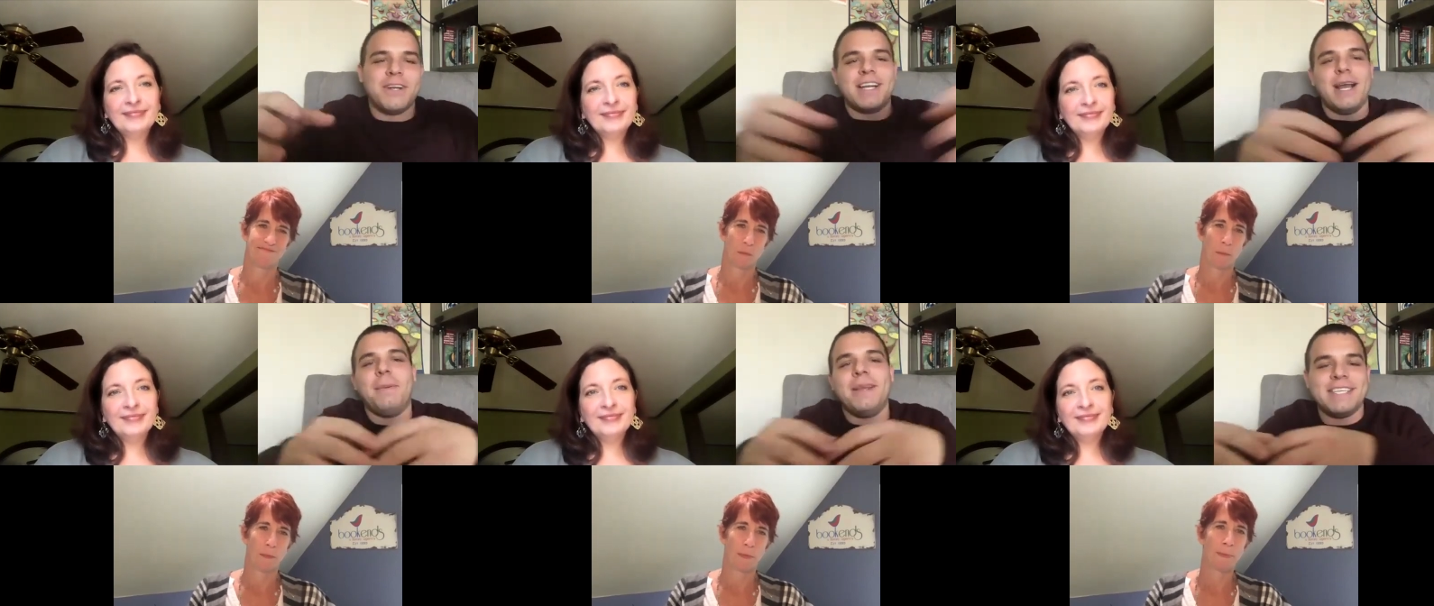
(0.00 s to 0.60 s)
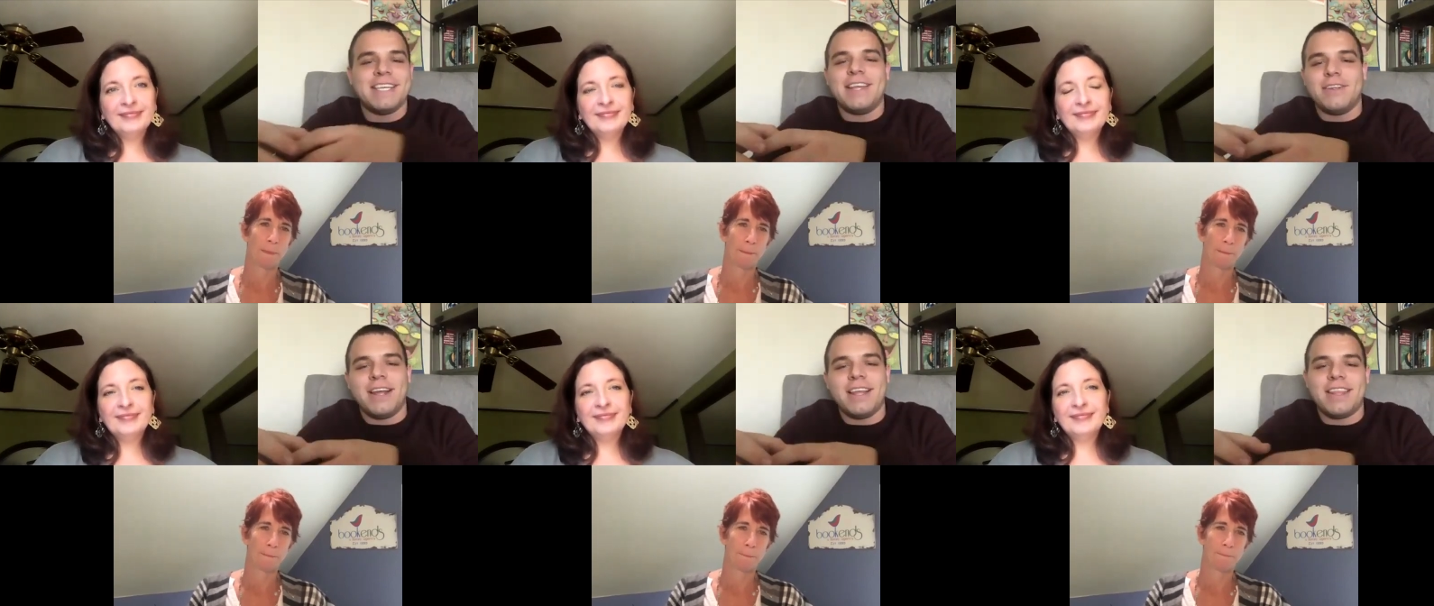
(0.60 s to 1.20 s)
Speaker 1: coming
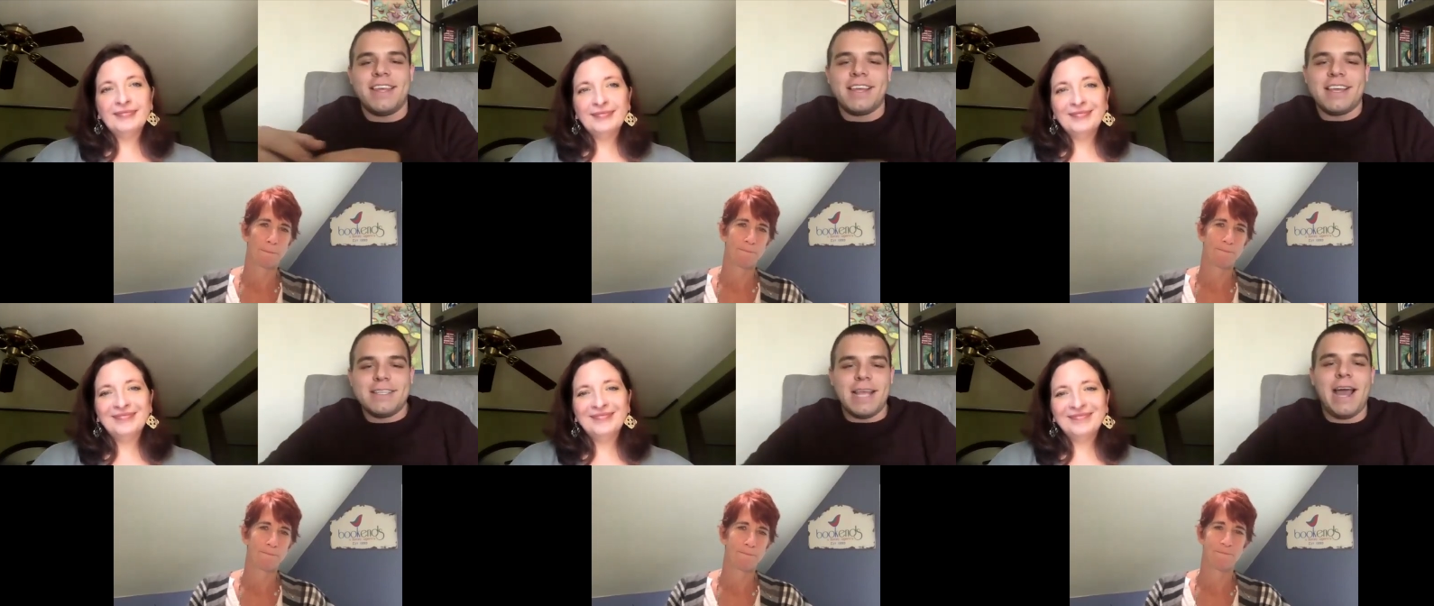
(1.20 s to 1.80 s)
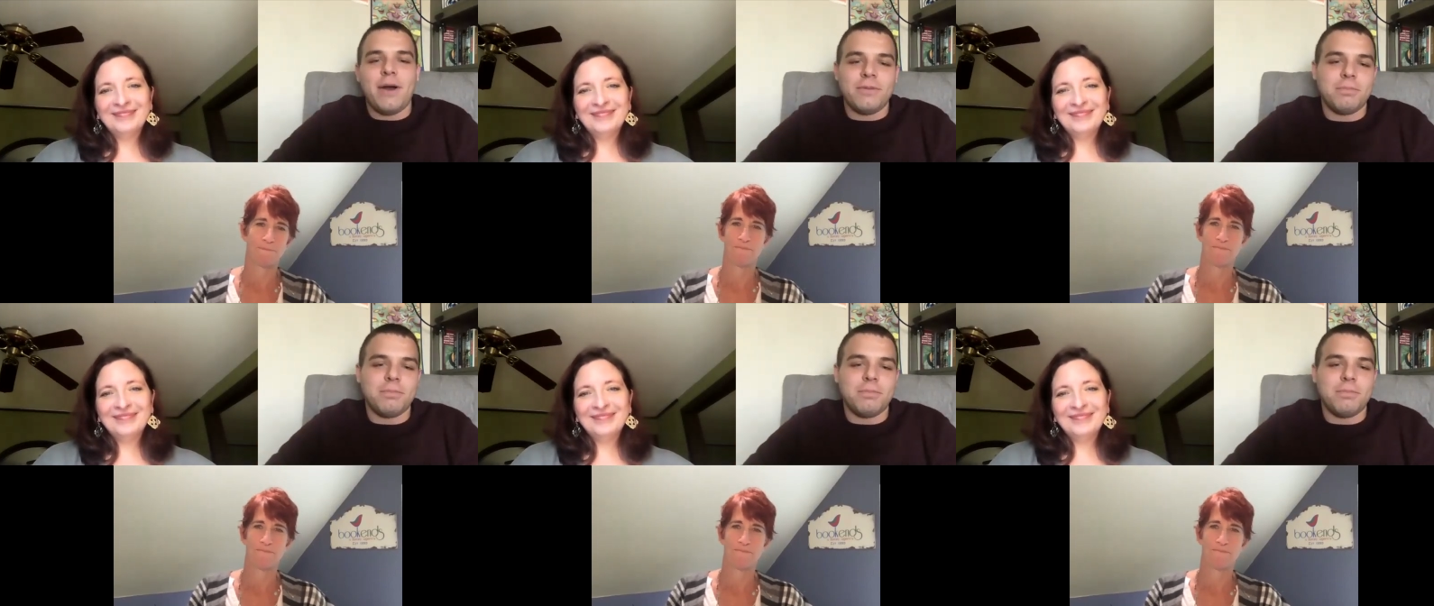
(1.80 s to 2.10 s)
together, I think, and how